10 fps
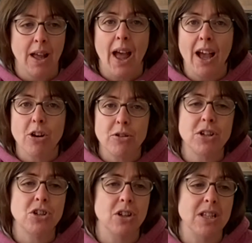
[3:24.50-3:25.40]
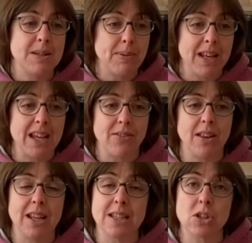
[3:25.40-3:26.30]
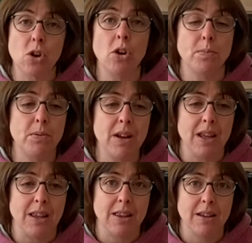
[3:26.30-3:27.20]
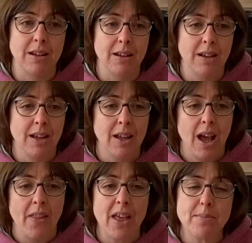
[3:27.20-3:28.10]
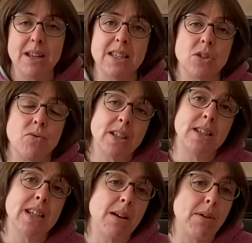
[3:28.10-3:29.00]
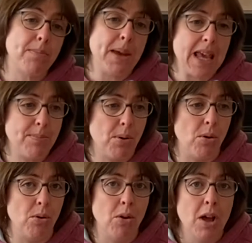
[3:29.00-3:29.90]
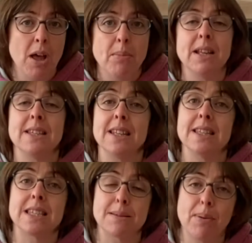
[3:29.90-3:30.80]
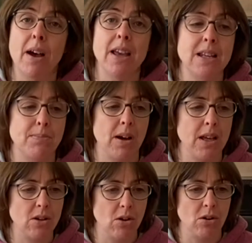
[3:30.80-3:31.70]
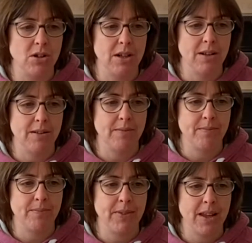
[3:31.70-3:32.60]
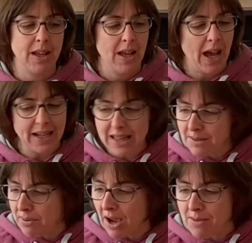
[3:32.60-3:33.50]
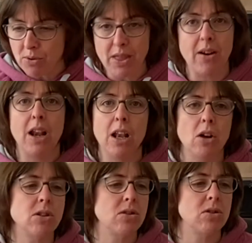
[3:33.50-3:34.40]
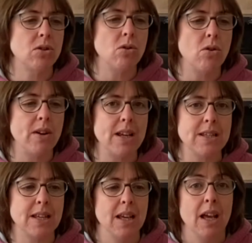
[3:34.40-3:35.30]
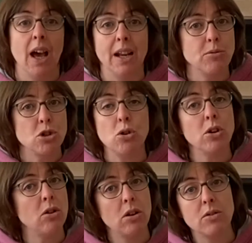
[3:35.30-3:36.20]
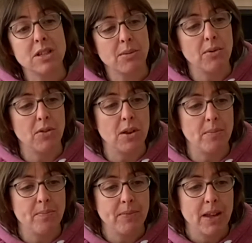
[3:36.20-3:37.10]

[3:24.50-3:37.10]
And Christians believe that it's God-breathed. And that means it's written down by people, but it's inspired by God. And in the Bible, there are lots of stories, and I'm sure you know some of them.